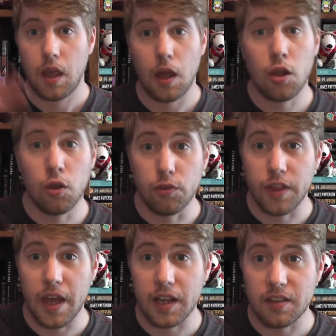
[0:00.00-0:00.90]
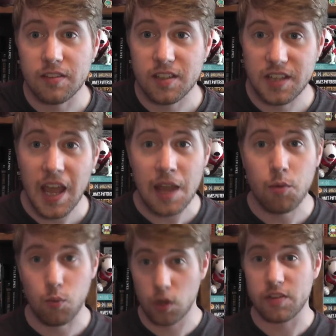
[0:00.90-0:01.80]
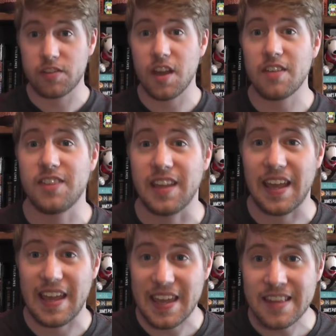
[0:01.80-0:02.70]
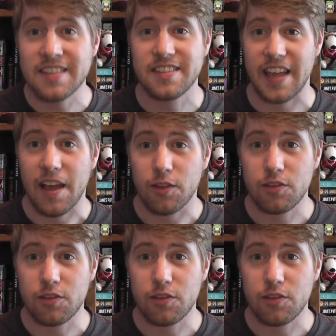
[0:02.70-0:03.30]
Hello, Thaddeus. Today we're discussing incels.